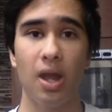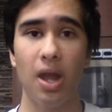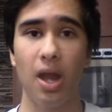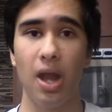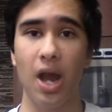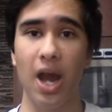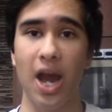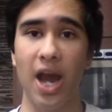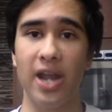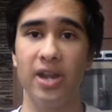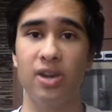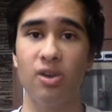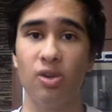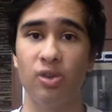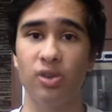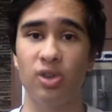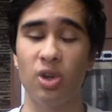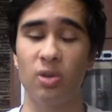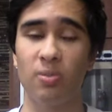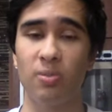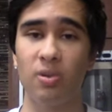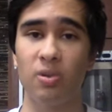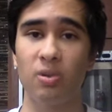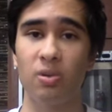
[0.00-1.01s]
I know
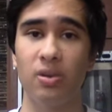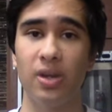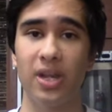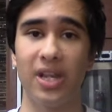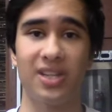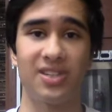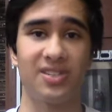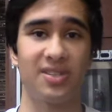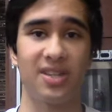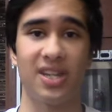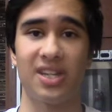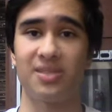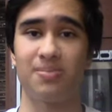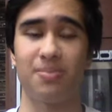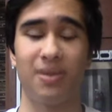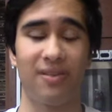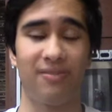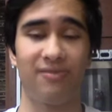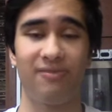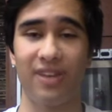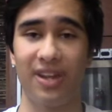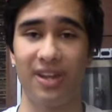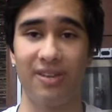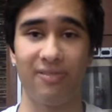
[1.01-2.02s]
adobo, it's my
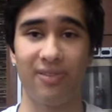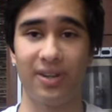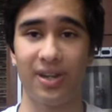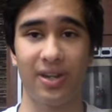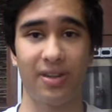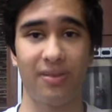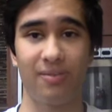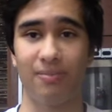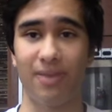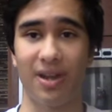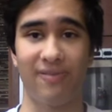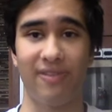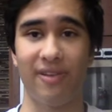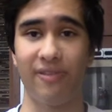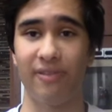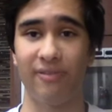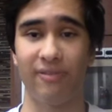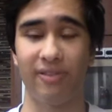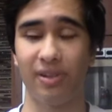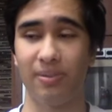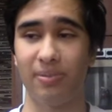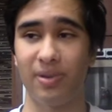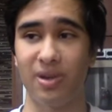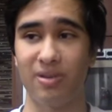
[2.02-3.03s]
favorite
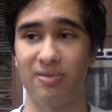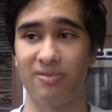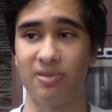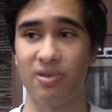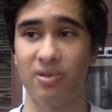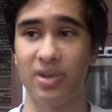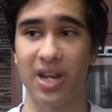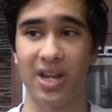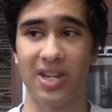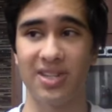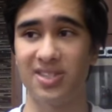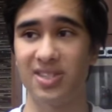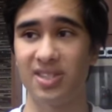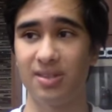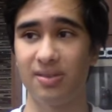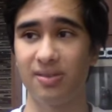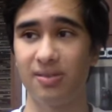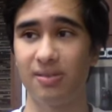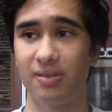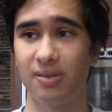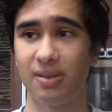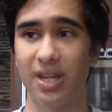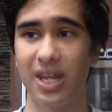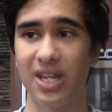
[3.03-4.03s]
Filipino food, and
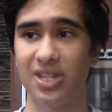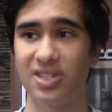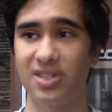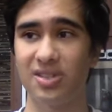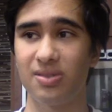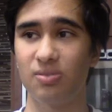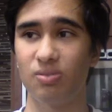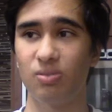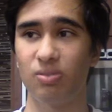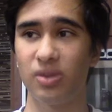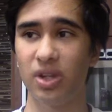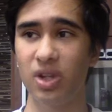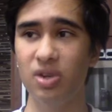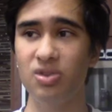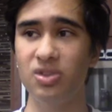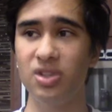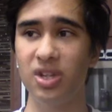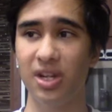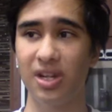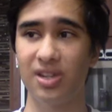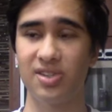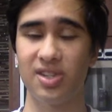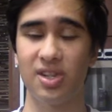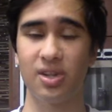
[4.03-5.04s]
it's usually
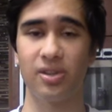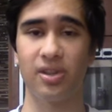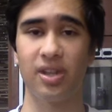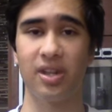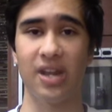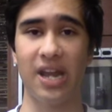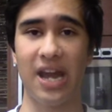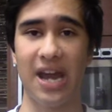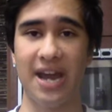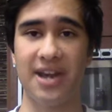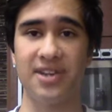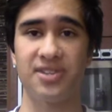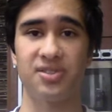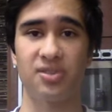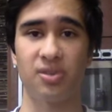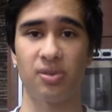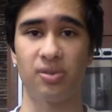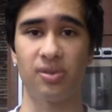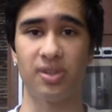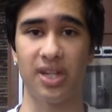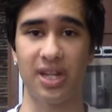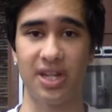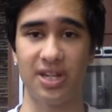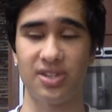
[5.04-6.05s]
considered the national
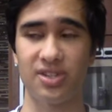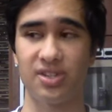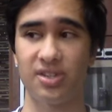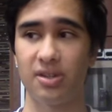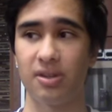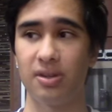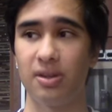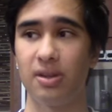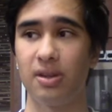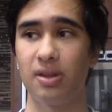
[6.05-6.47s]
dish.